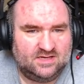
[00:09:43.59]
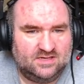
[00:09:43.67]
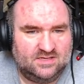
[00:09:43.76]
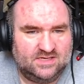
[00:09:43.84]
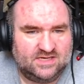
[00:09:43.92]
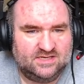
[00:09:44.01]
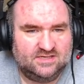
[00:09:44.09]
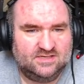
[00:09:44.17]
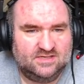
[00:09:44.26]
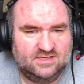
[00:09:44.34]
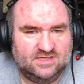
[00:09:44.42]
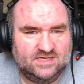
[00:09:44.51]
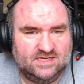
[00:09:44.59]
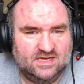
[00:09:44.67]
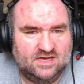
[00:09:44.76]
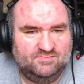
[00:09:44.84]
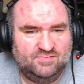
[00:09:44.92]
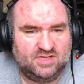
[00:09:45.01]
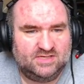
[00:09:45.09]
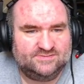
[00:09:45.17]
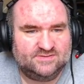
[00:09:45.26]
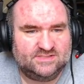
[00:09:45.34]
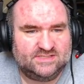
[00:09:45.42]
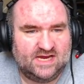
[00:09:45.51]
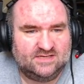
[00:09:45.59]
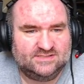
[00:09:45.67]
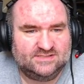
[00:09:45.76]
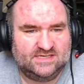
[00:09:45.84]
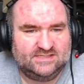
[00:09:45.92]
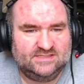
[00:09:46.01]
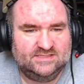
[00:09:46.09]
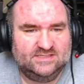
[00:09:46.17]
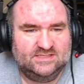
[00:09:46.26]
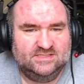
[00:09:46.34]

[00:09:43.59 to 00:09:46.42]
Click the plus for the tile set.